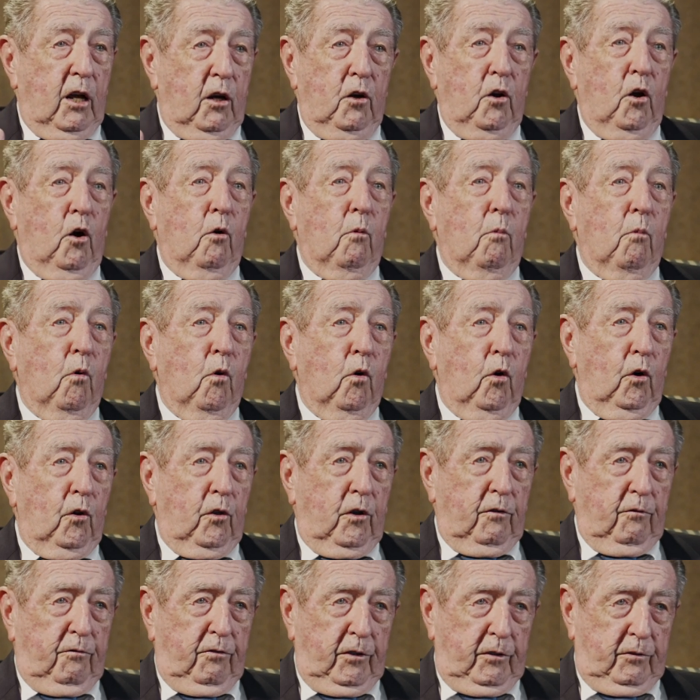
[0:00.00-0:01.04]
no more
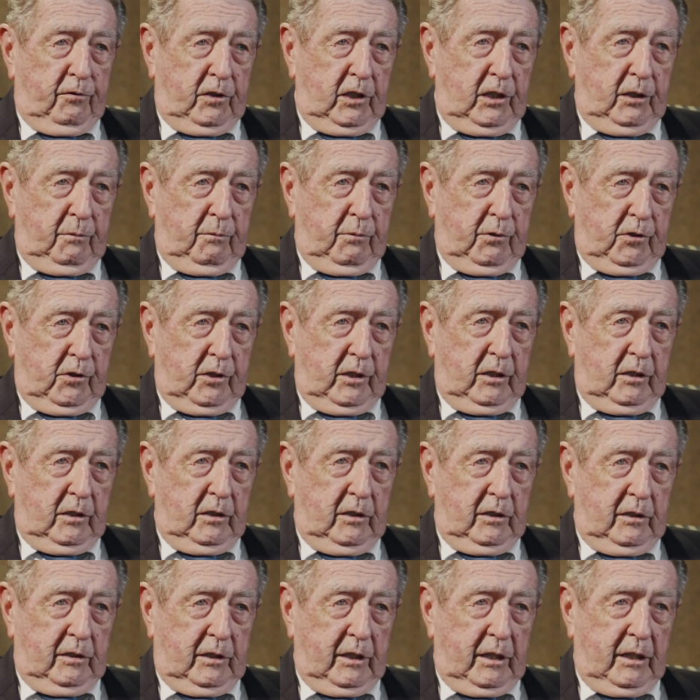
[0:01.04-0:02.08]
than 15% of
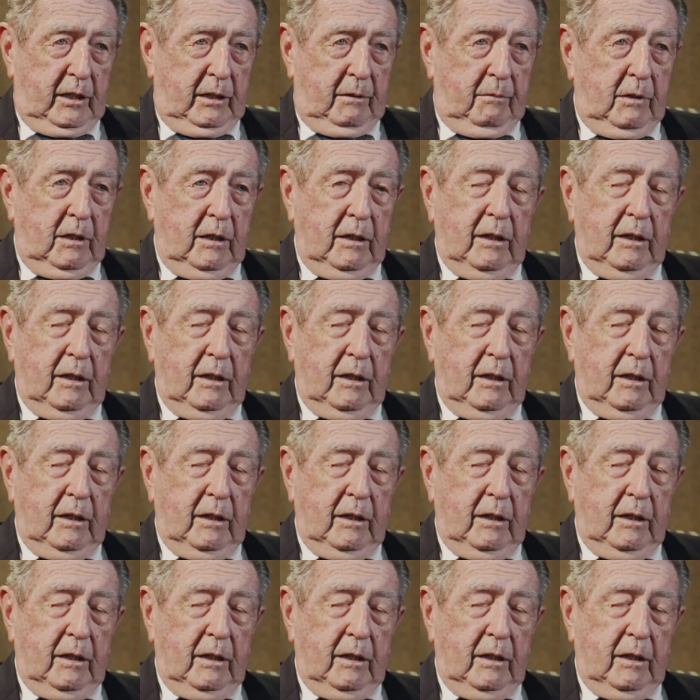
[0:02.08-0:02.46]
the time.